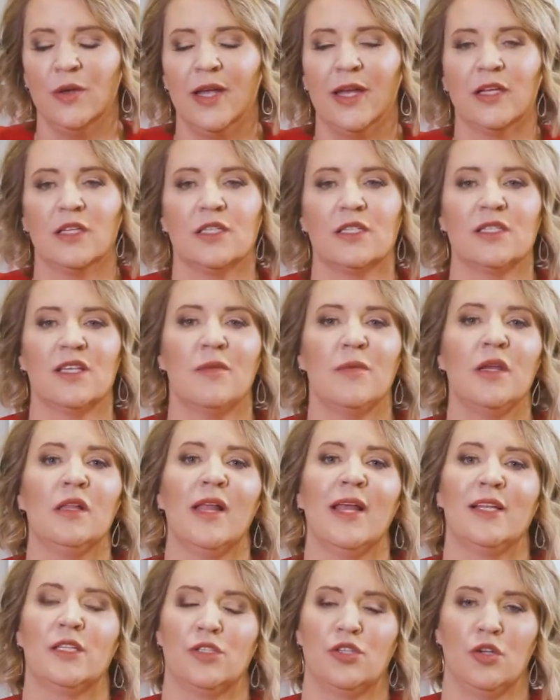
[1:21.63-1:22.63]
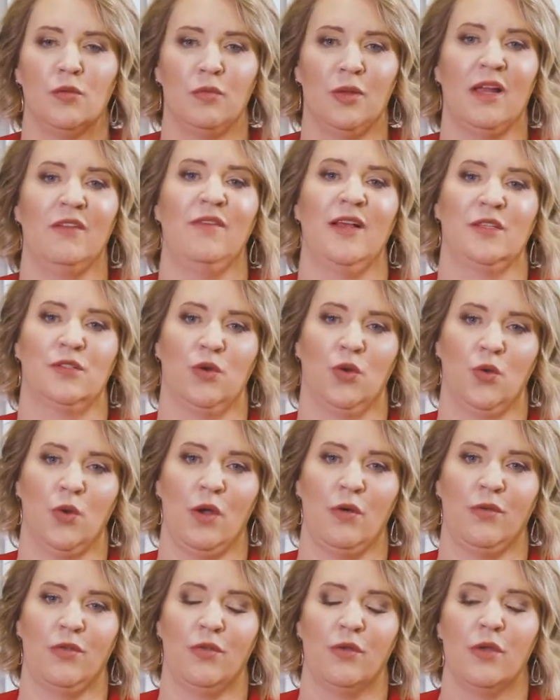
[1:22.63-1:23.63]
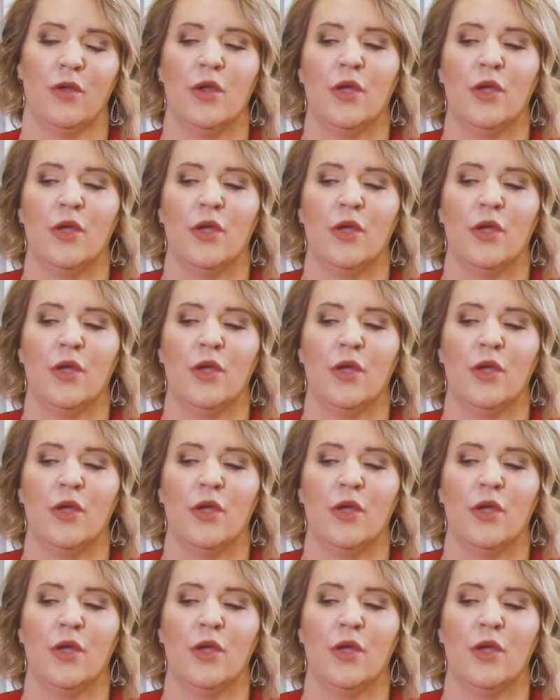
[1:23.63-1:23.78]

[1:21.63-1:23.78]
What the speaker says: it stimulates new blood vessel growth.